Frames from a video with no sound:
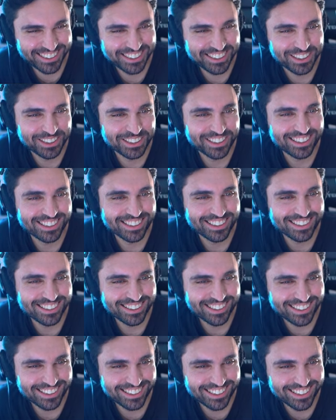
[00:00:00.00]

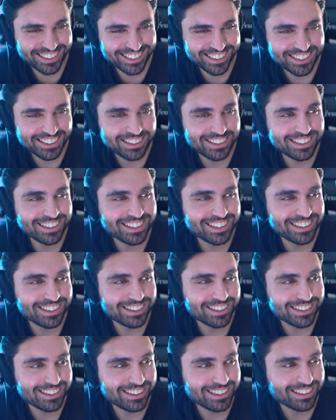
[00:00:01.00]

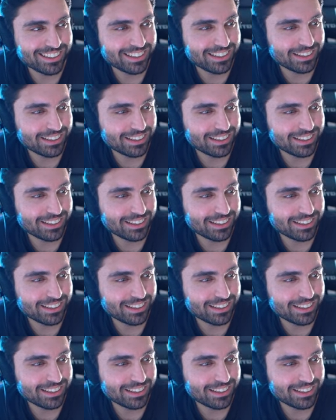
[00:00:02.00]
No words are spoken by the person on screen.